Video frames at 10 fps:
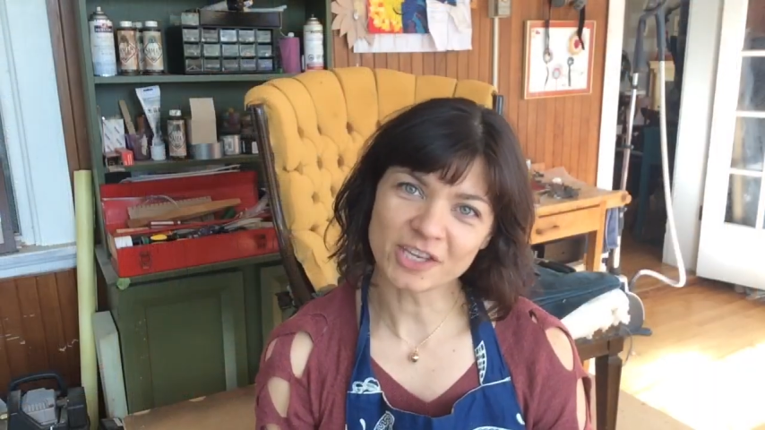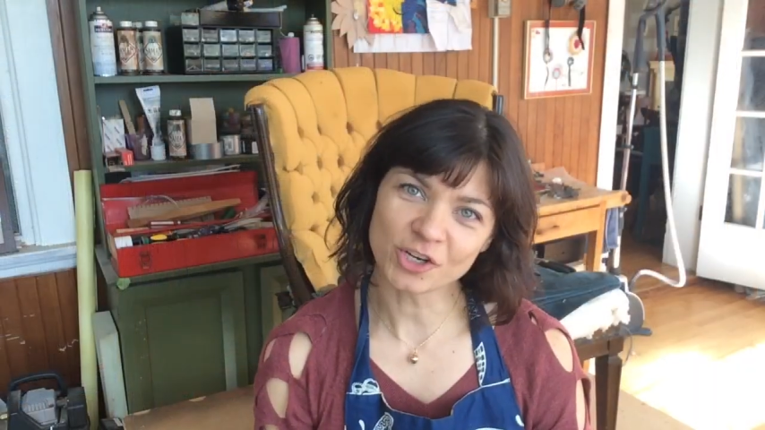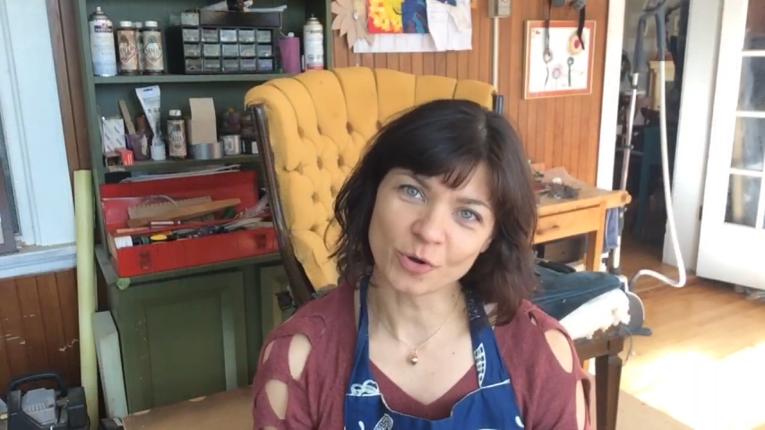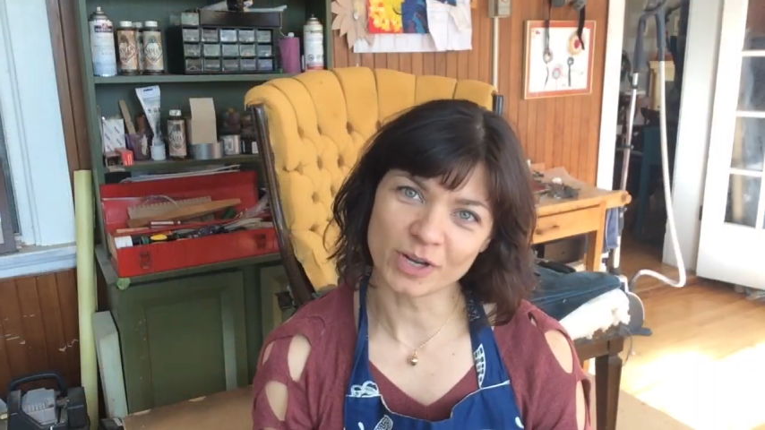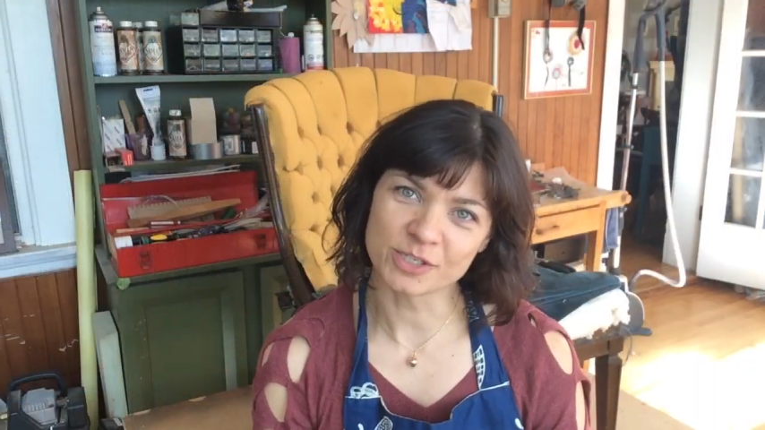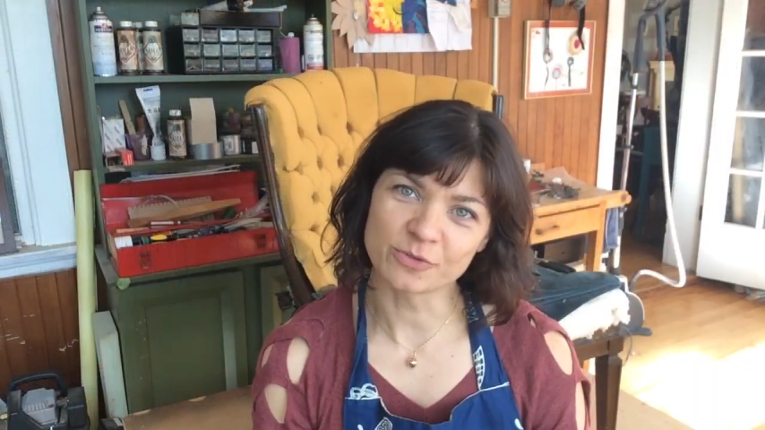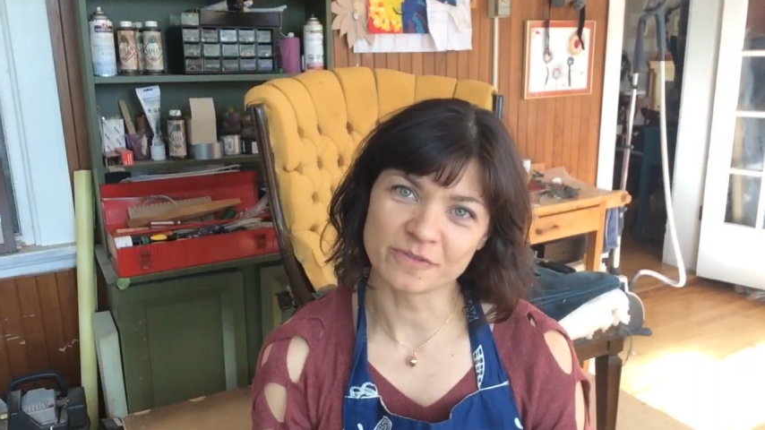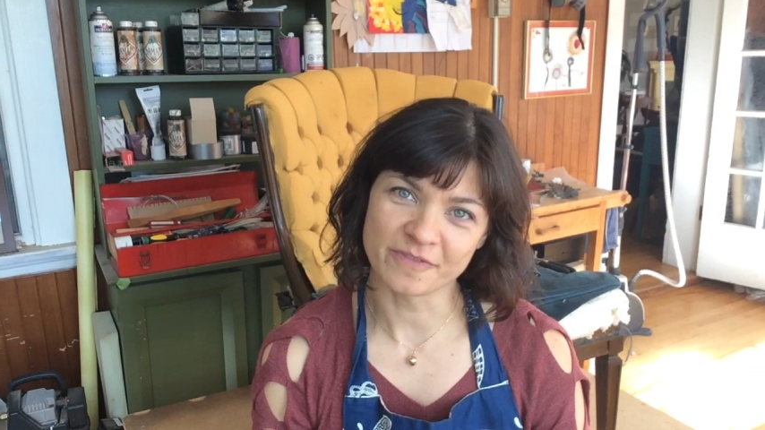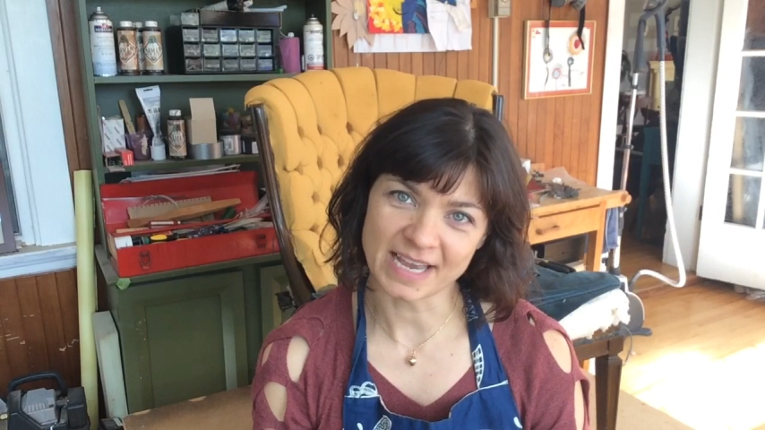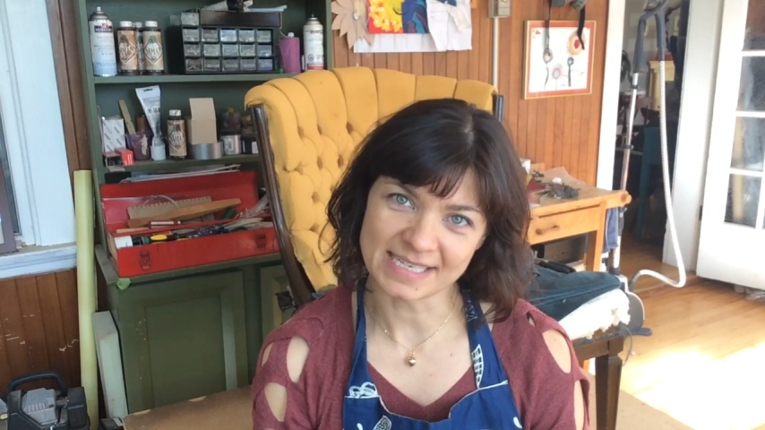that you're going to
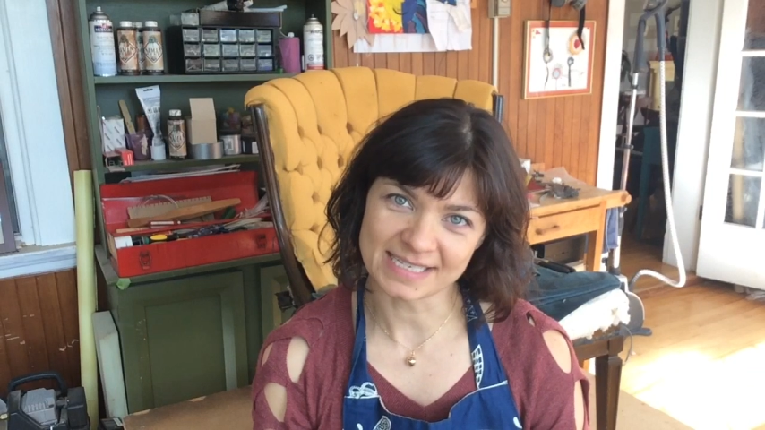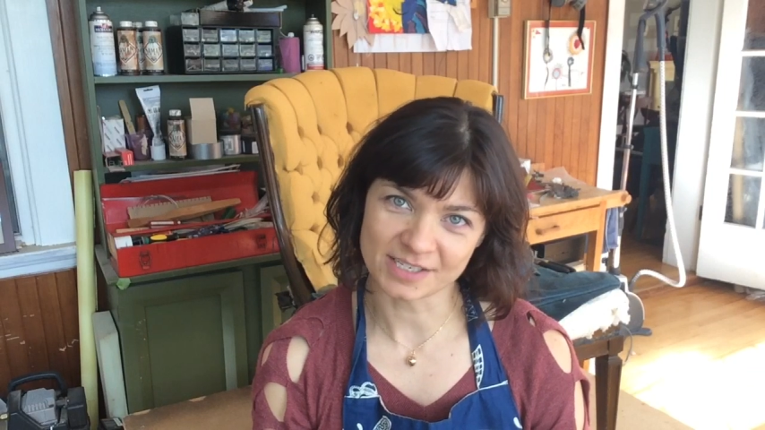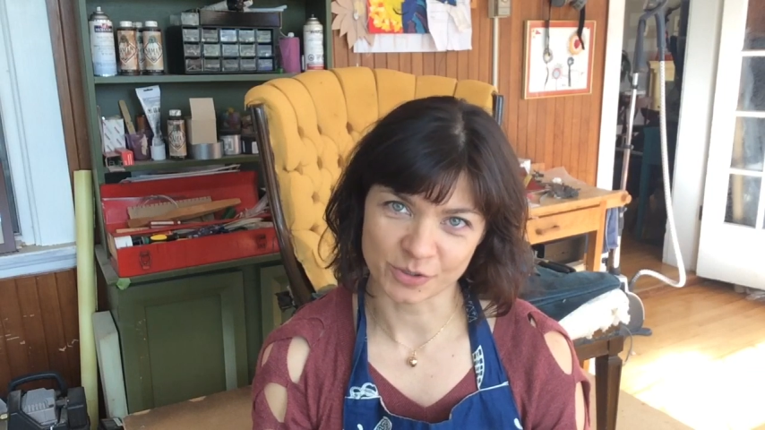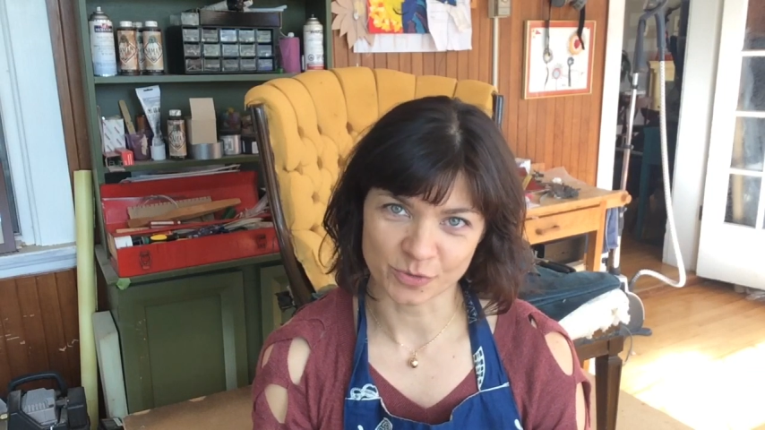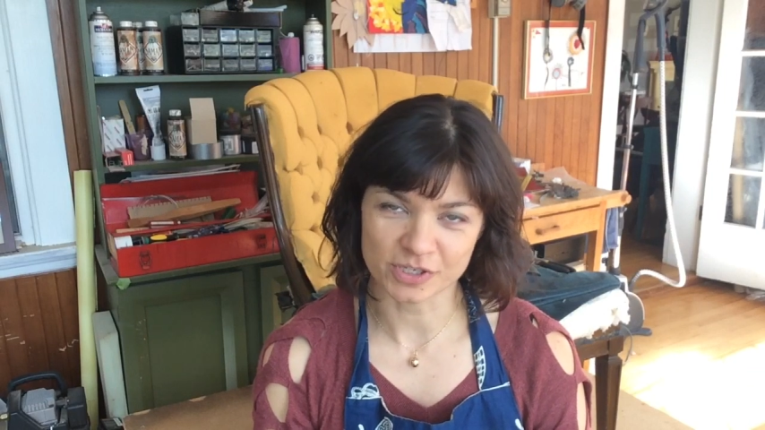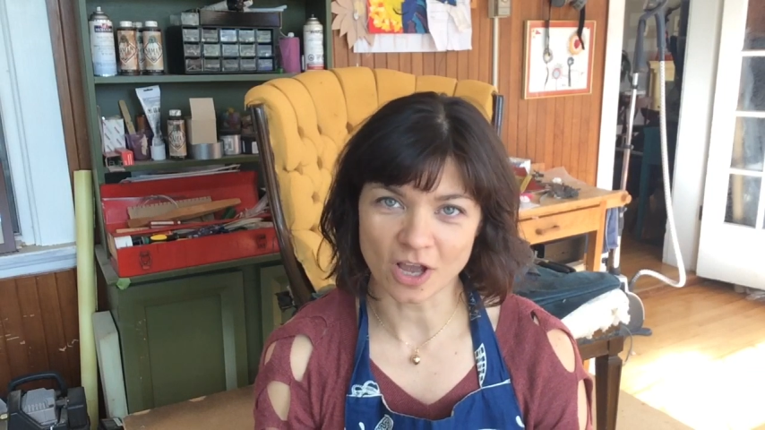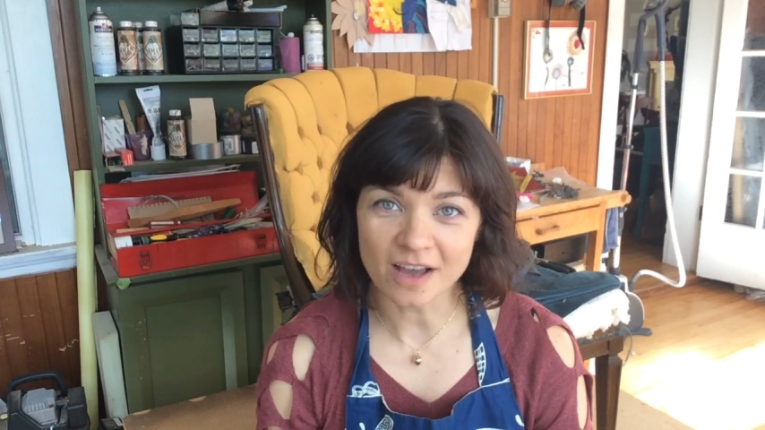invest in tools